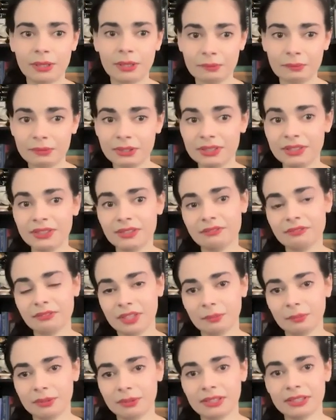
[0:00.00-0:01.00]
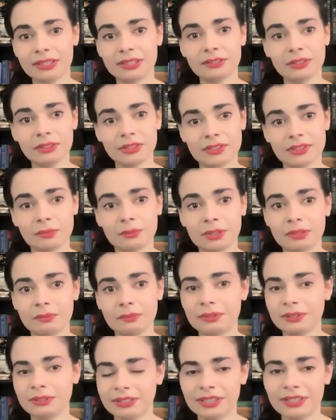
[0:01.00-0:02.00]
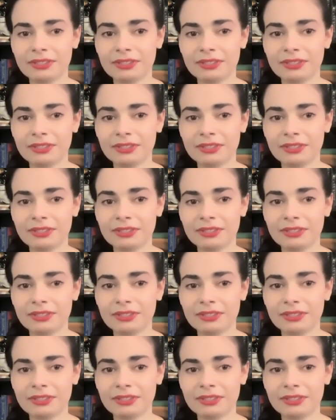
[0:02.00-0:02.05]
my immediate family had looked at me and been